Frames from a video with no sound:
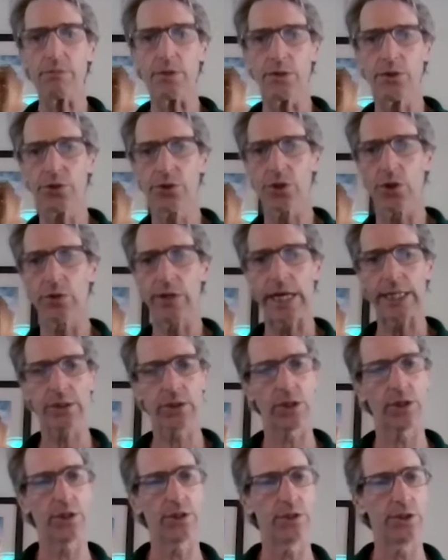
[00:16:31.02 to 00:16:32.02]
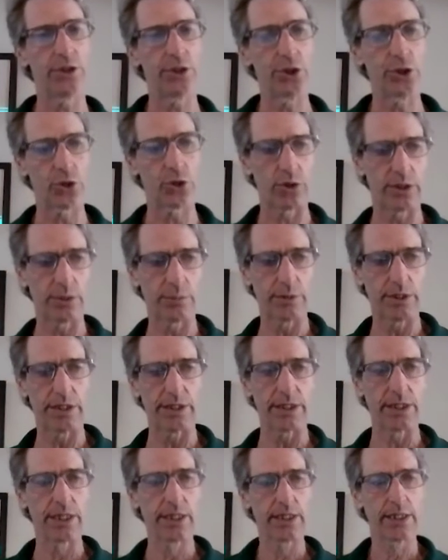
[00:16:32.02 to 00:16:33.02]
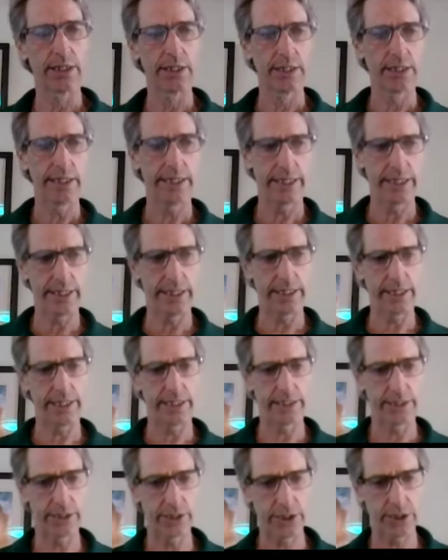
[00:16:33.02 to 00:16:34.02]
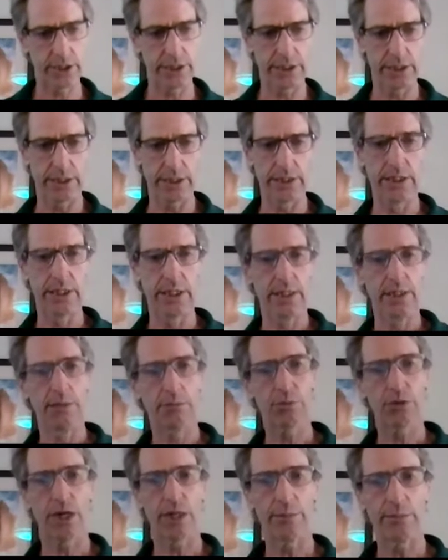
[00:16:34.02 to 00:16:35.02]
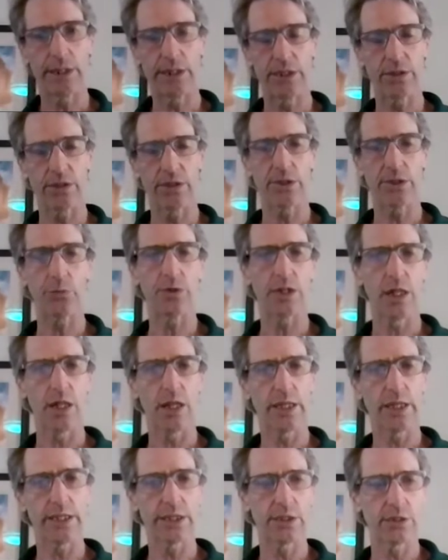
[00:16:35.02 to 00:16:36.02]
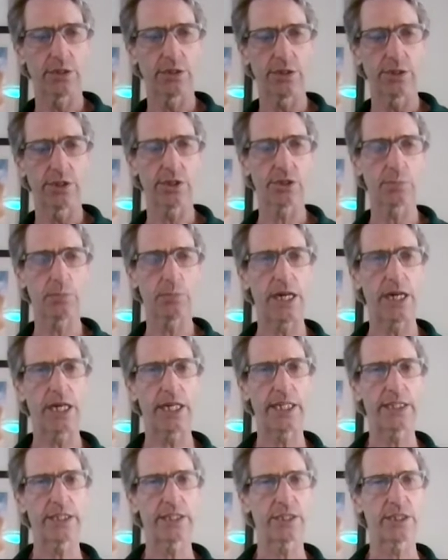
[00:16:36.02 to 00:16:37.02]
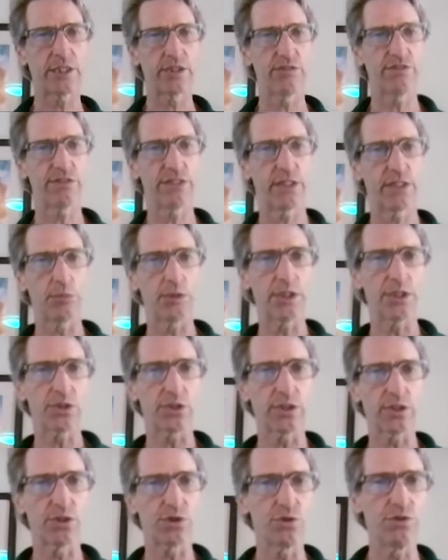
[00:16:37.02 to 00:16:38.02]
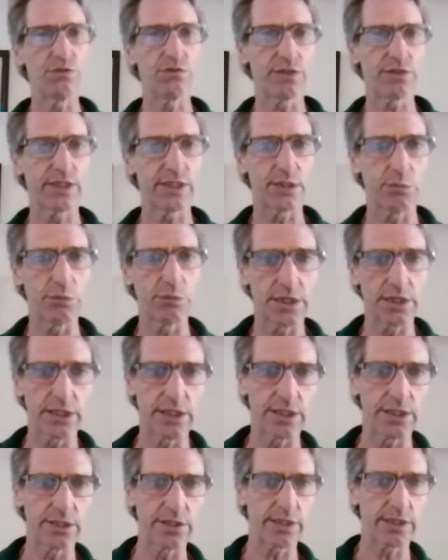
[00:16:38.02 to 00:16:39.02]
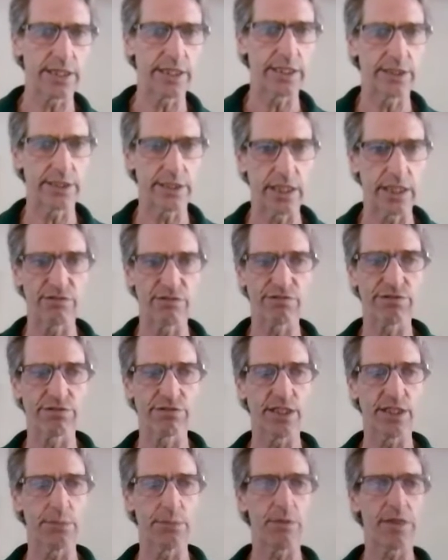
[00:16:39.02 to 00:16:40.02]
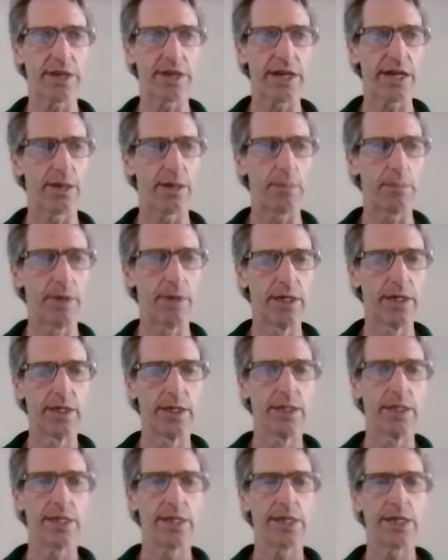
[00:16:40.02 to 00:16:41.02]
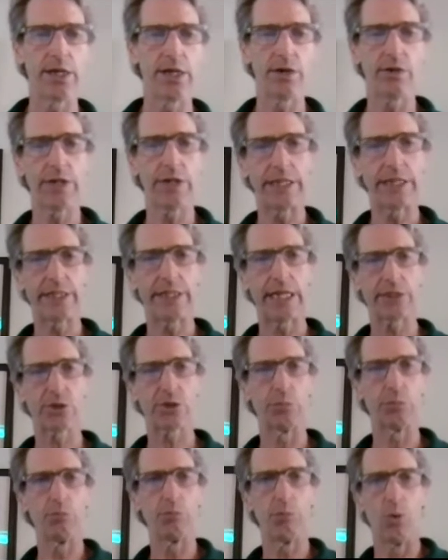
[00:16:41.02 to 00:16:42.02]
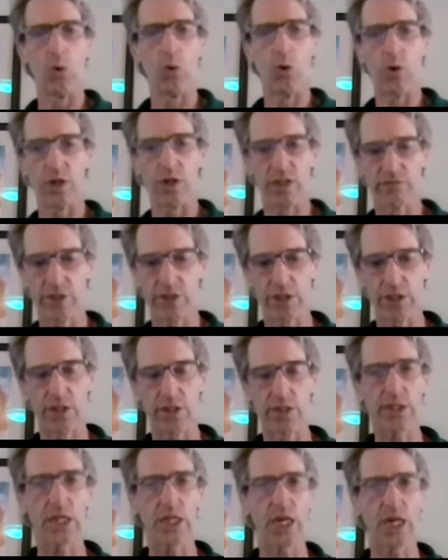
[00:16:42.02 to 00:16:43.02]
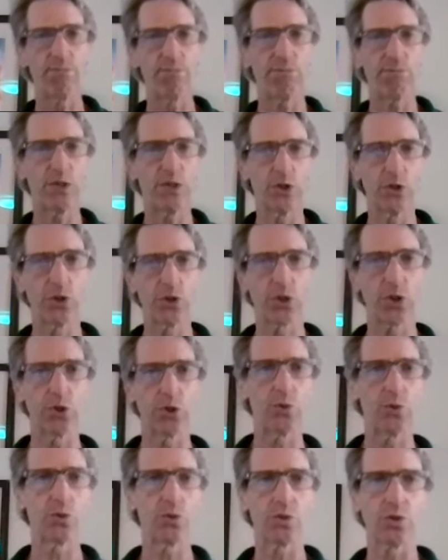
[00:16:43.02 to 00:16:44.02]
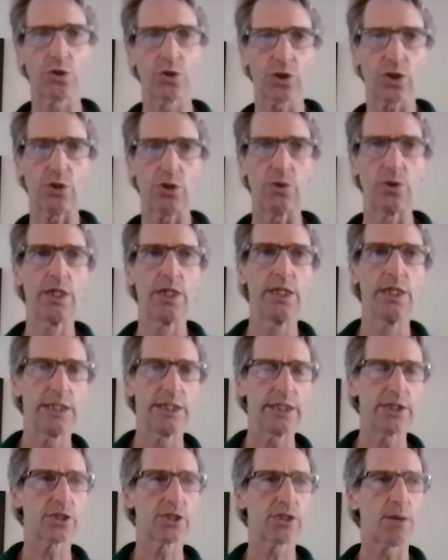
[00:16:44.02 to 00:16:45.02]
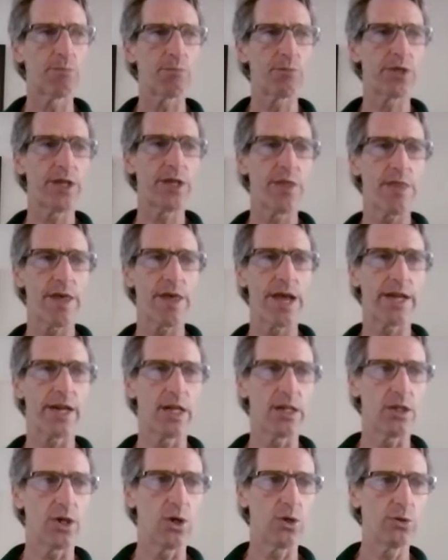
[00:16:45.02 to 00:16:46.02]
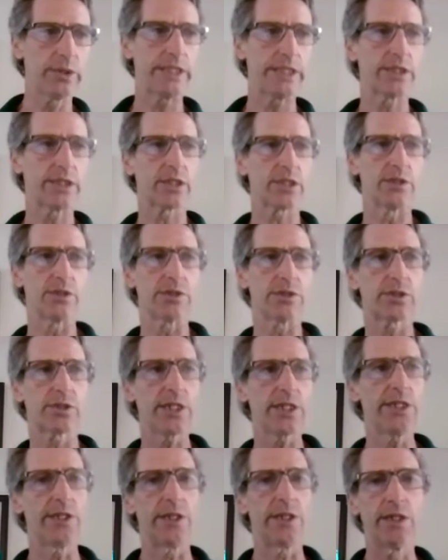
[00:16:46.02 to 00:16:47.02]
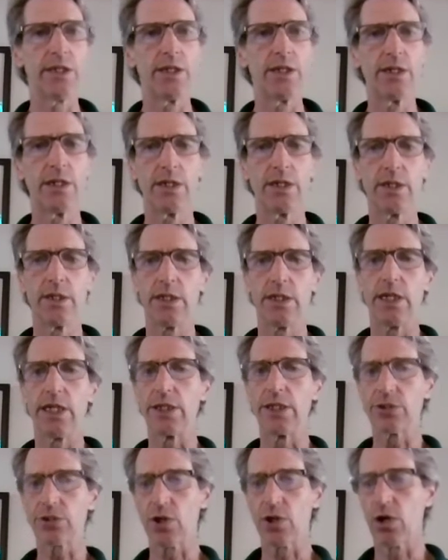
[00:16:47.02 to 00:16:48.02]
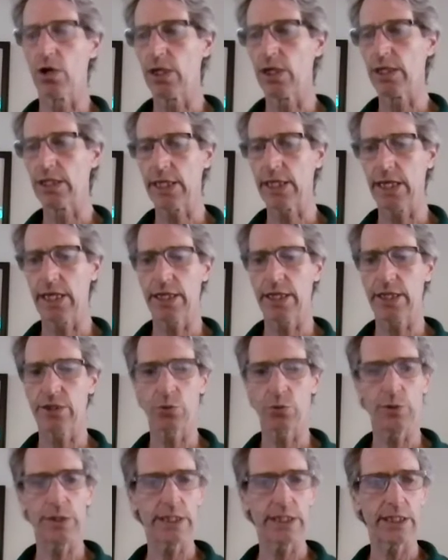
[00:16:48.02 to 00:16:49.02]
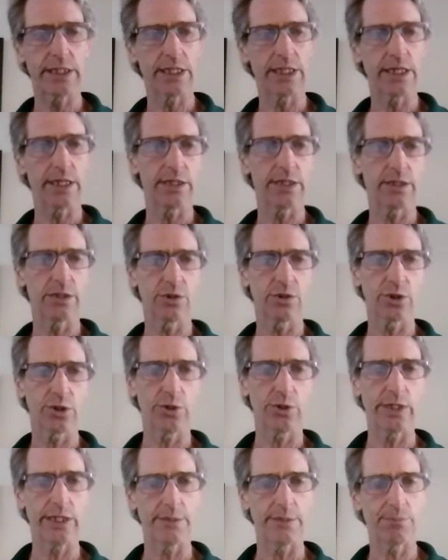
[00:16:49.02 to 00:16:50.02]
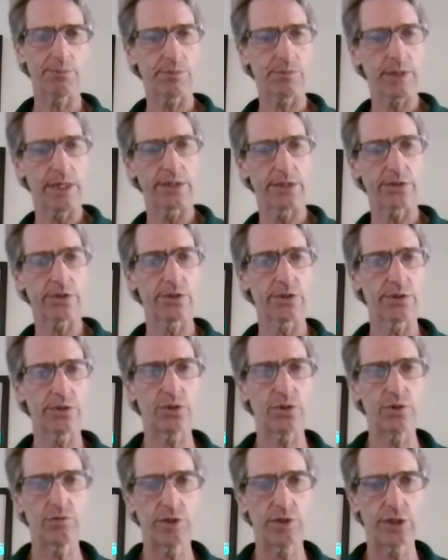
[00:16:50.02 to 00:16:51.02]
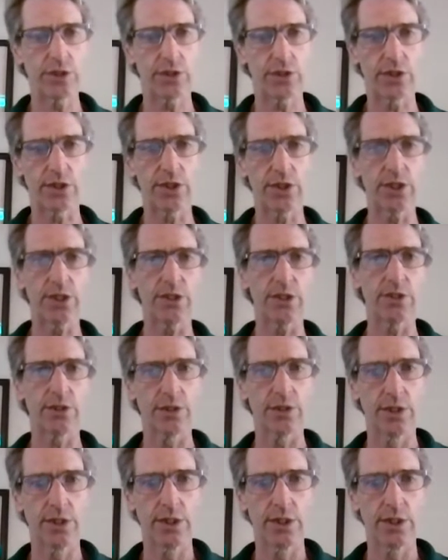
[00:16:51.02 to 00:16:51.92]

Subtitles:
So that's her enjoyment. And she primarily would like to just buy single families or two families and flip them. That's more of her comfort zone. So it's something that I'll always consider as long as we can get into it. I turn it over to her.